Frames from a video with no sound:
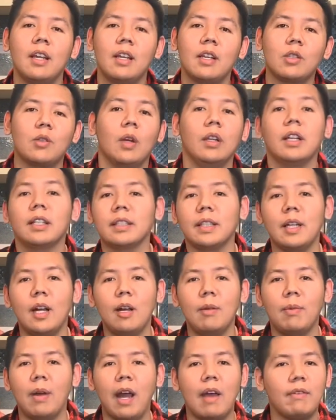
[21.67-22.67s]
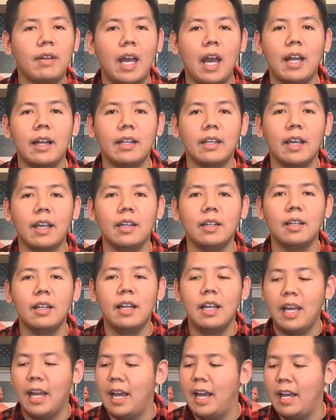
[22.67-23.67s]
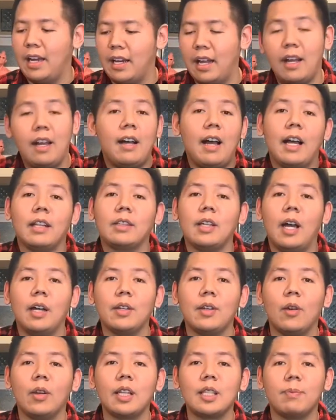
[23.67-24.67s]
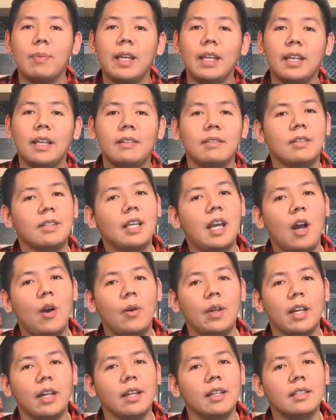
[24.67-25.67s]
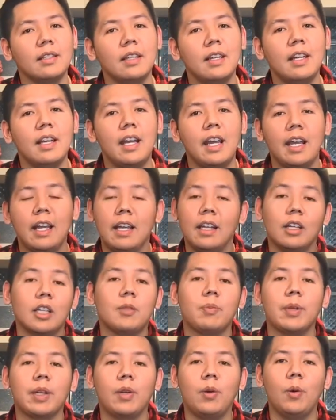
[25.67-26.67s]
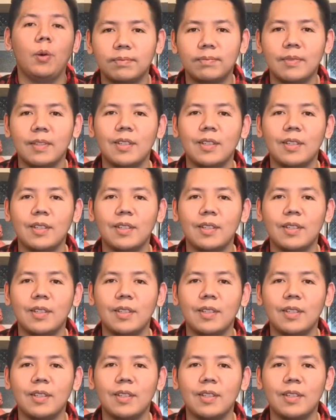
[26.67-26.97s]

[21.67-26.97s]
So I looked it up, I haven't had it yet, and I thought, let's make it, see how it is, and it looks pretty cool.